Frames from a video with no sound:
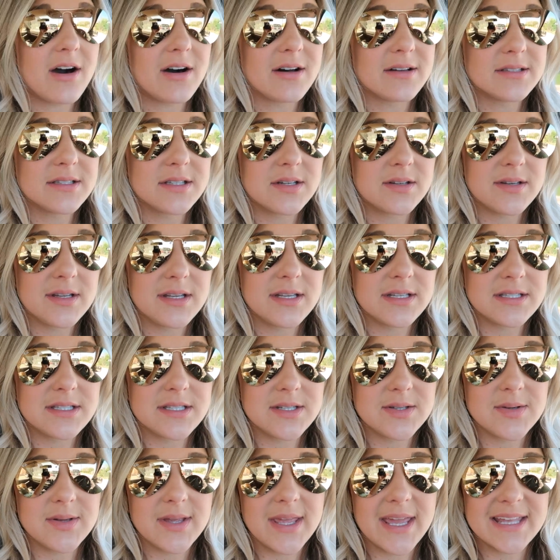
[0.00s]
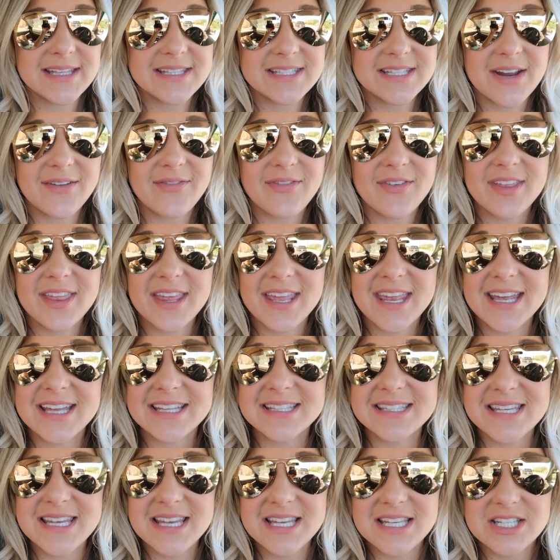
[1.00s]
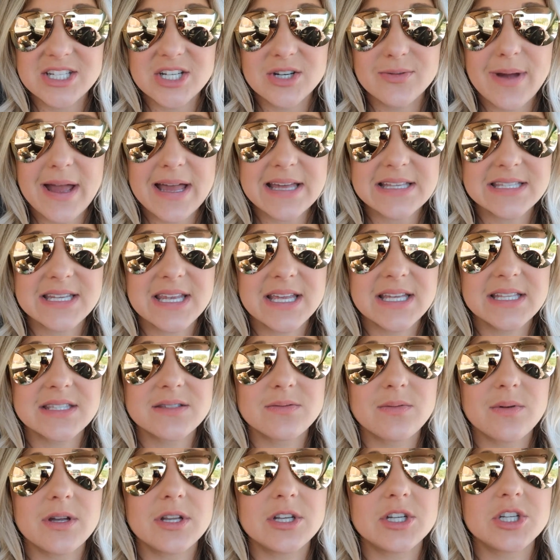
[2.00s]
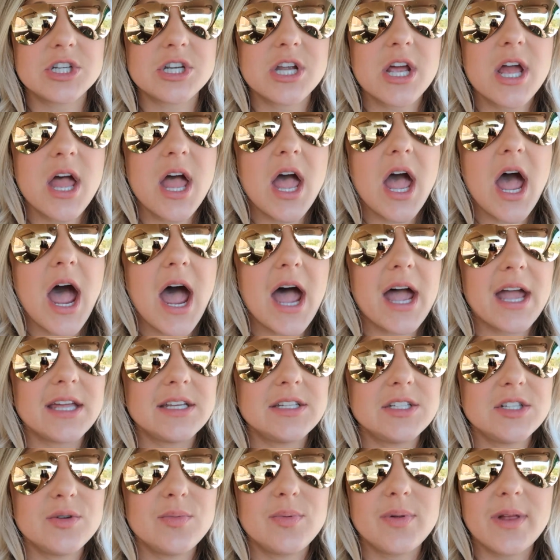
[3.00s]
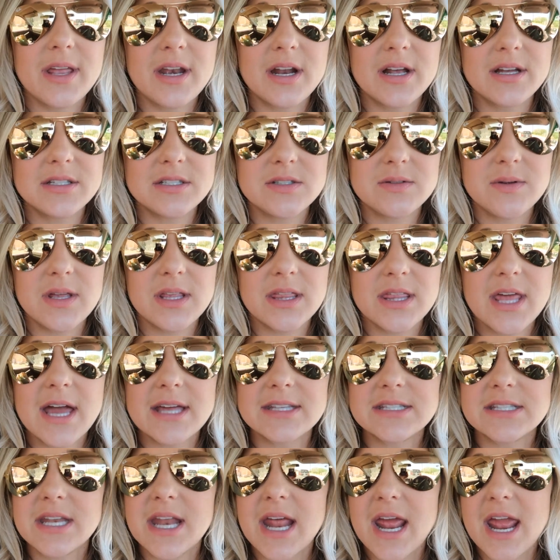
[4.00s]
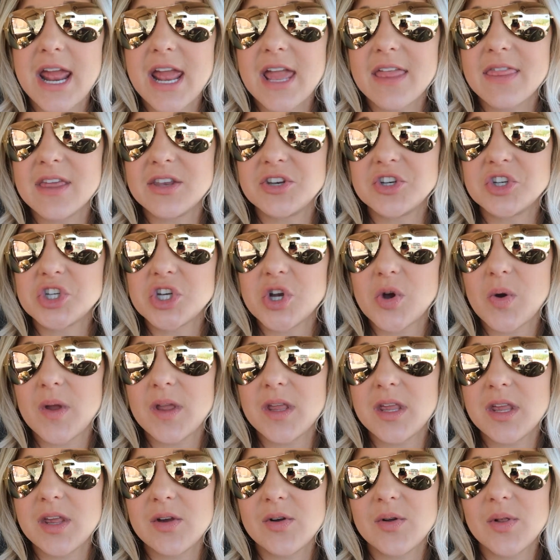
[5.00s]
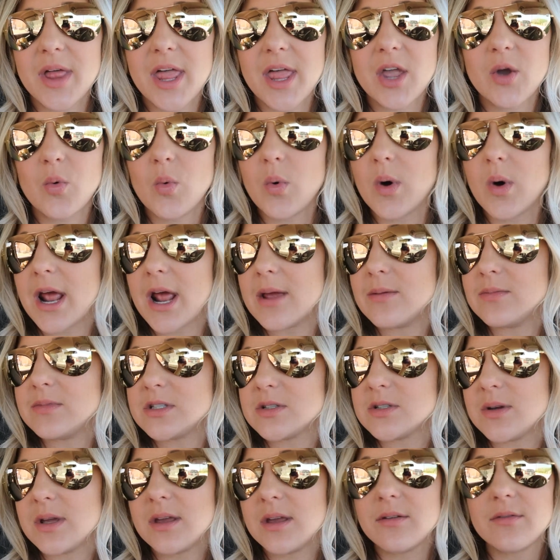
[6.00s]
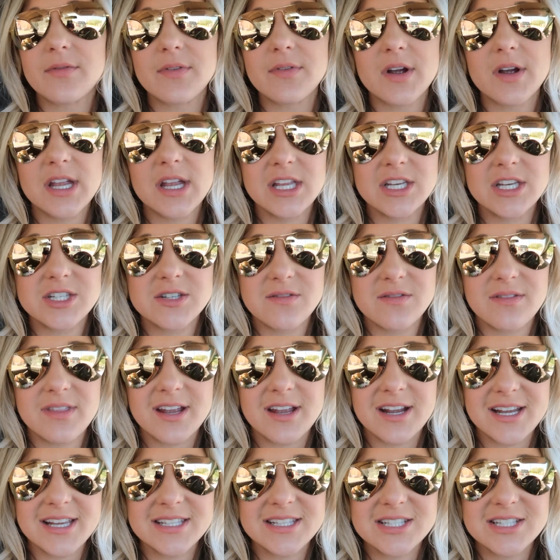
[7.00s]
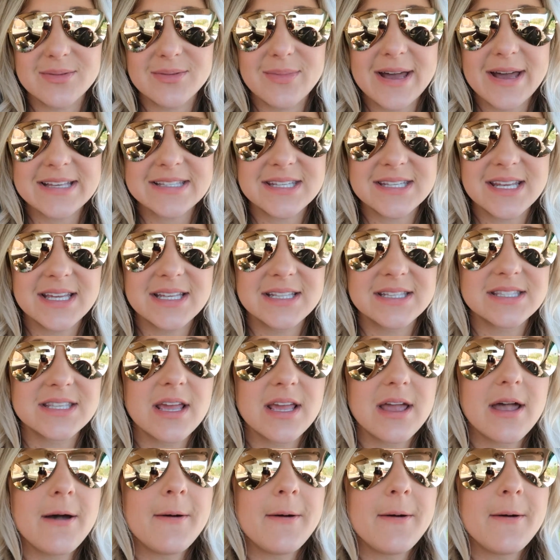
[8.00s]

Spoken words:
also need to get stuff for the kids' Easter baskets, which I do plan on doing that today, and then showing you like what I'm doing for each of their Easter baskets.